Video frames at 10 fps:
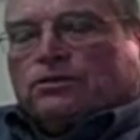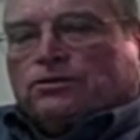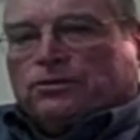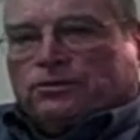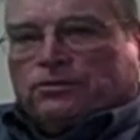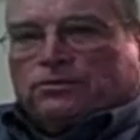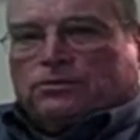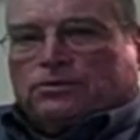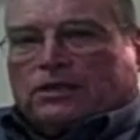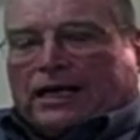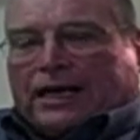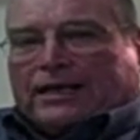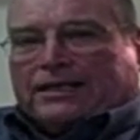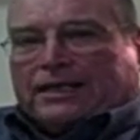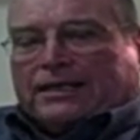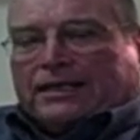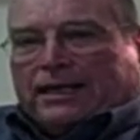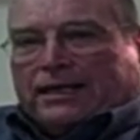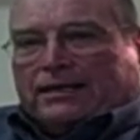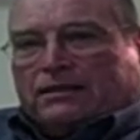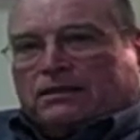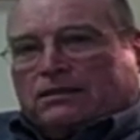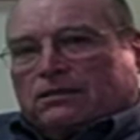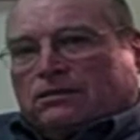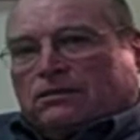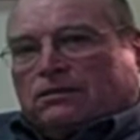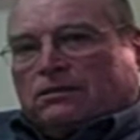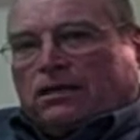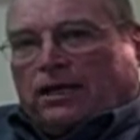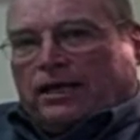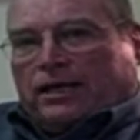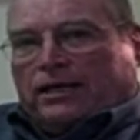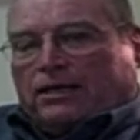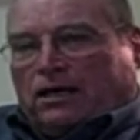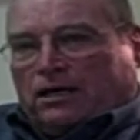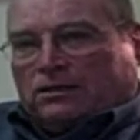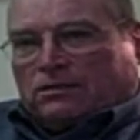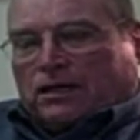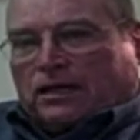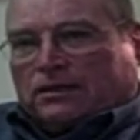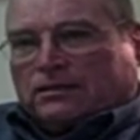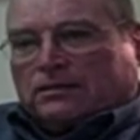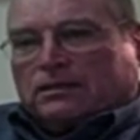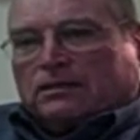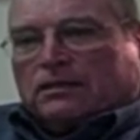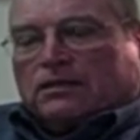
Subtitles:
to use Act 88 to delay contracts